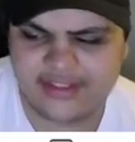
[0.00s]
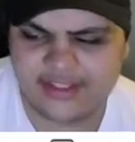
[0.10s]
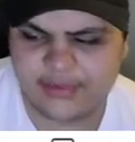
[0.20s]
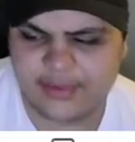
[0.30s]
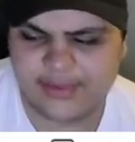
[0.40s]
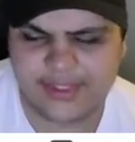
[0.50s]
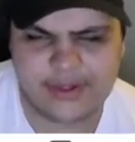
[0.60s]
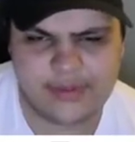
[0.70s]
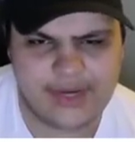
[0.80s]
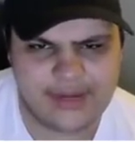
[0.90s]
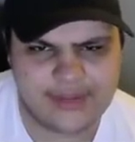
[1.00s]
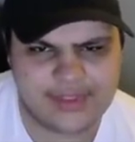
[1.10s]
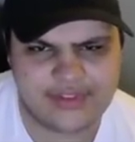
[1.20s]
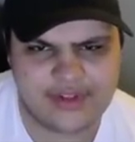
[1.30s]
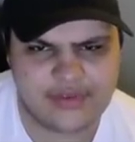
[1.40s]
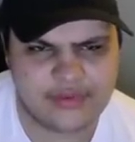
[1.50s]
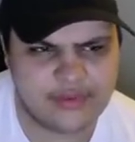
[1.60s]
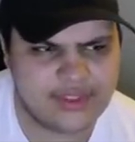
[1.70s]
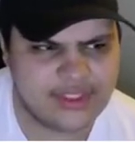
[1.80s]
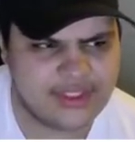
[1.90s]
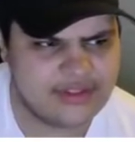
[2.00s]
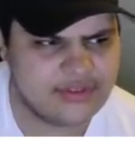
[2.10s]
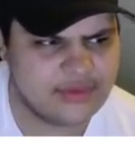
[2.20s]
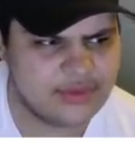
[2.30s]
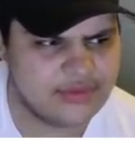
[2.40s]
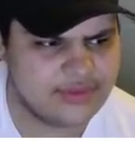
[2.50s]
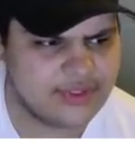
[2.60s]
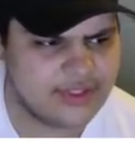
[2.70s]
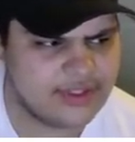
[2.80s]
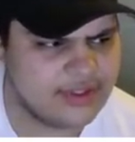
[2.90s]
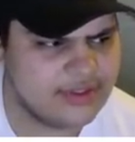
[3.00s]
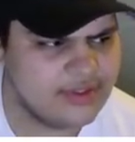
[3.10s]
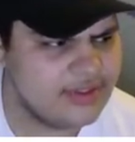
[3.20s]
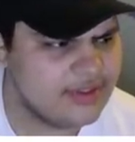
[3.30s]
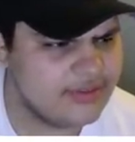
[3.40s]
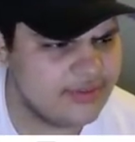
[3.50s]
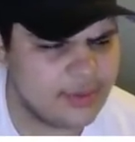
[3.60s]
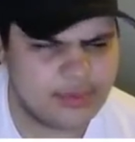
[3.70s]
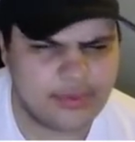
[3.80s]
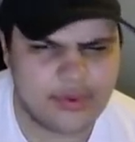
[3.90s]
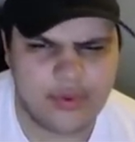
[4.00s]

like people like obama and stuff were really sort of uh, very pro